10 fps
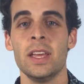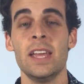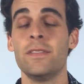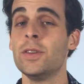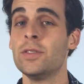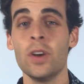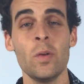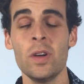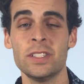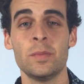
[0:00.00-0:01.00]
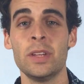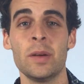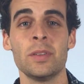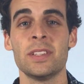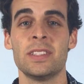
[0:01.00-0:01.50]
If you don't want to be
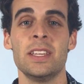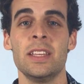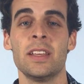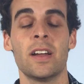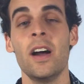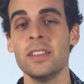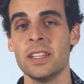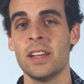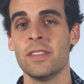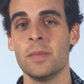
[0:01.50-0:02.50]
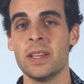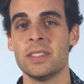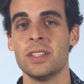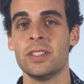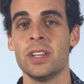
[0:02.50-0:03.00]
able to see the content of the message